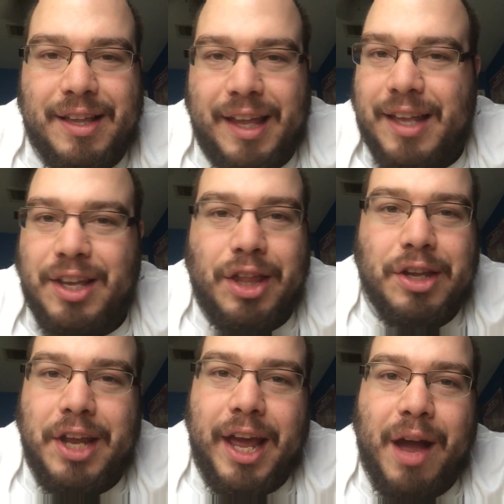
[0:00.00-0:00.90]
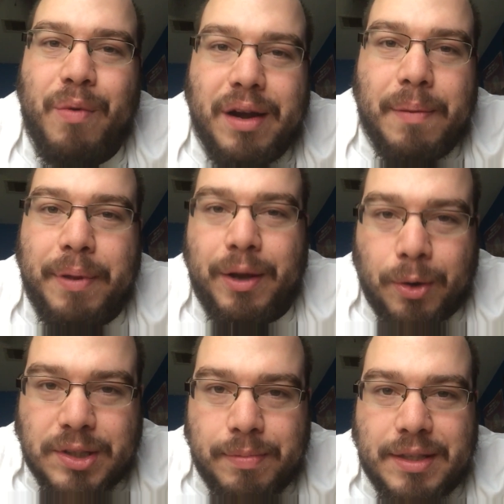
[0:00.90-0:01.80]
Like the other day, I wanted to play
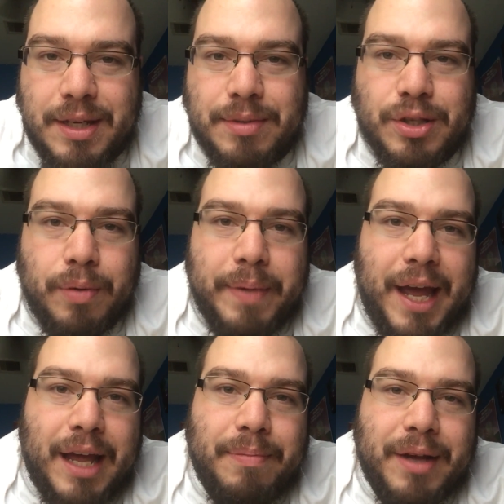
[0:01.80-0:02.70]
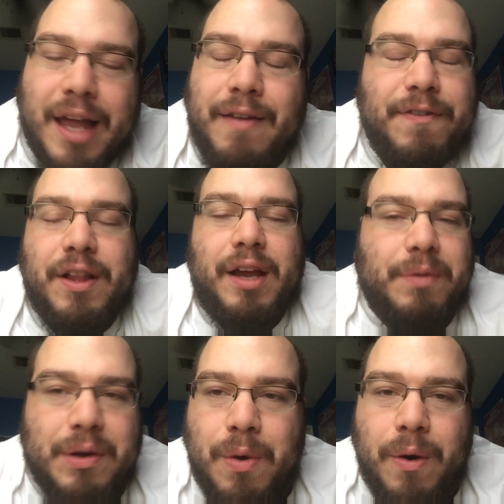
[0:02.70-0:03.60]
Ultimate Team so bad, but I didn't feel like
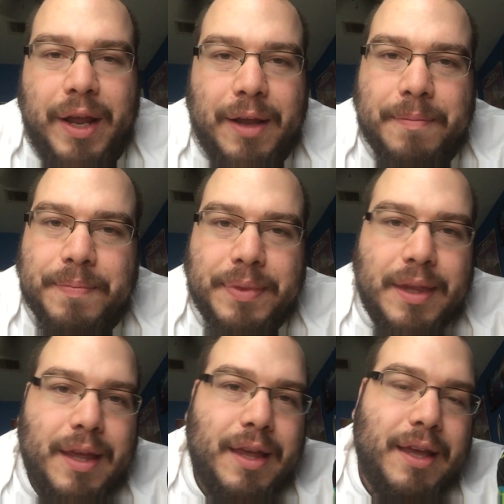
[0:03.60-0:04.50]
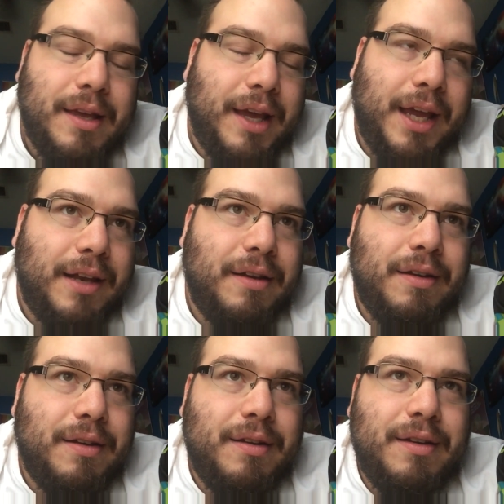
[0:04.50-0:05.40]
recording,
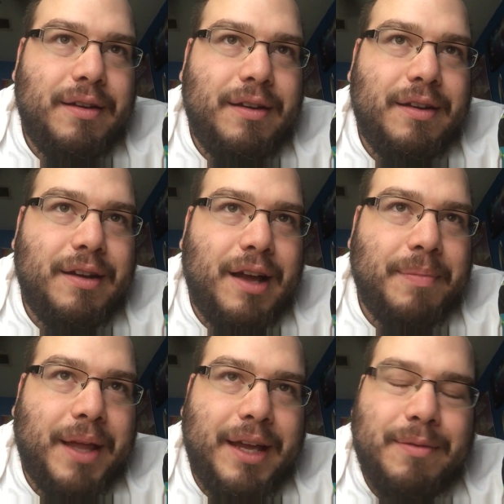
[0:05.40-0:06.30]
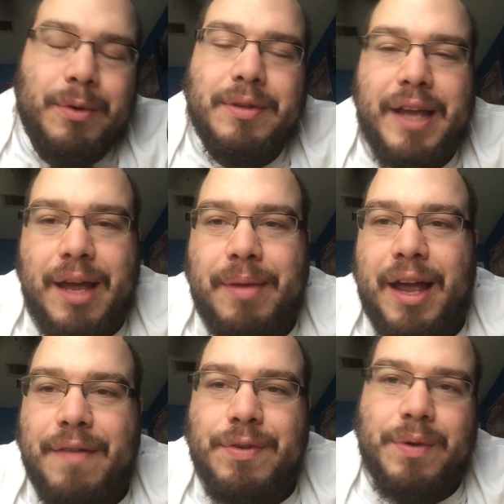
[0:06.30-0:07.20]
and I'm like, well, damn,
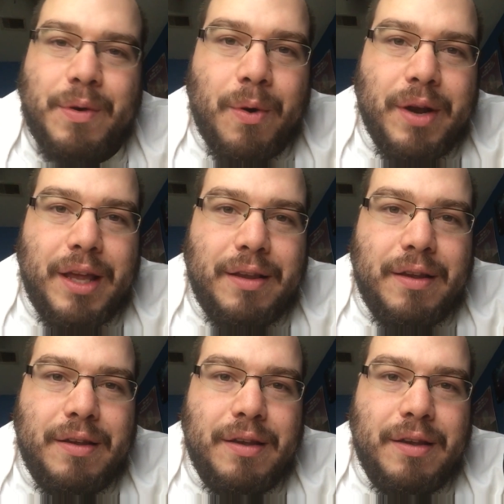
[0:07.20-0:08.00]
I have to record it